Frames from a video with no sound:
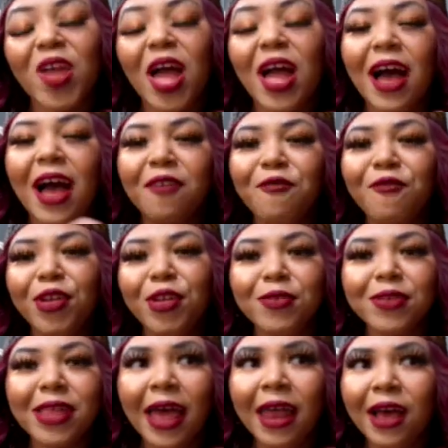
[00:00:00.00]
I flunked
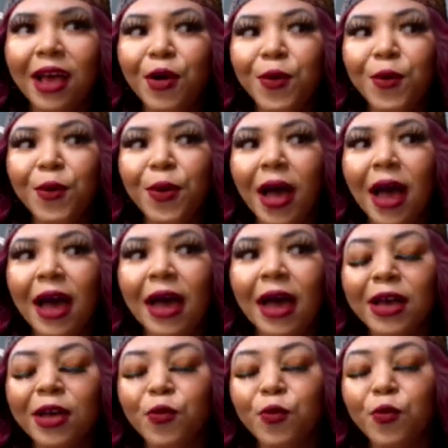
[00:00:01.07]
that out.
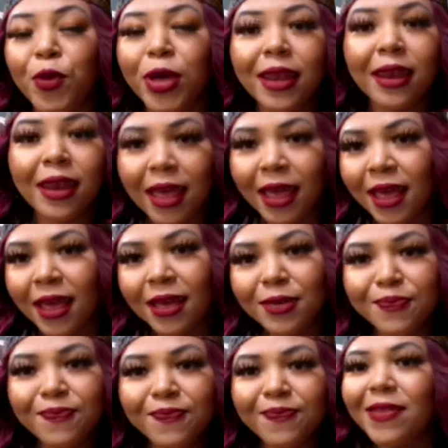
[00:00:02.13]
I went late
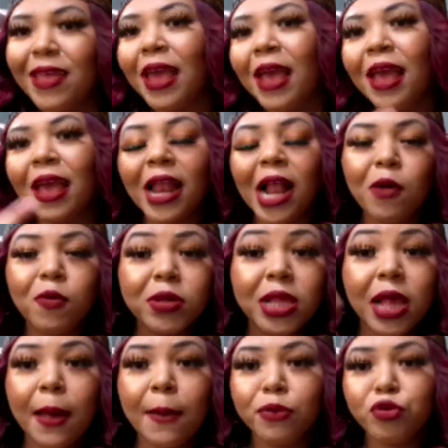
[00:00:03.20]
and I wasn't
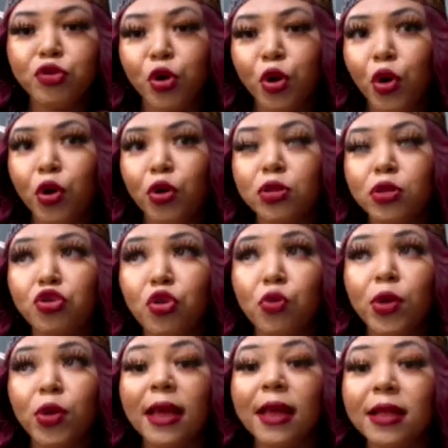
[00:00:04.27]
able to go, so
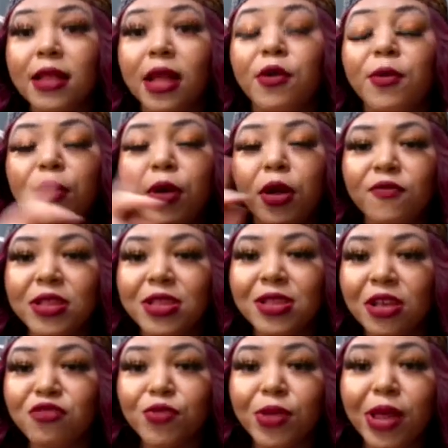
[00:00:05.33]
they were gonna
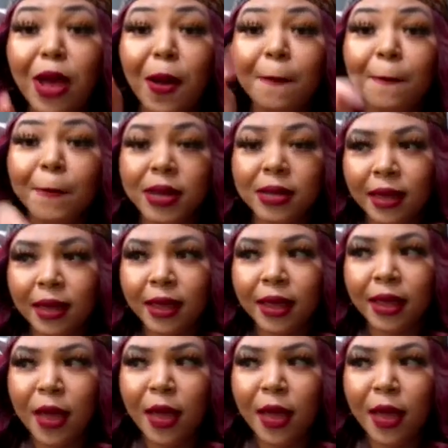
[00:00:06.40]
reschedule that on Monday.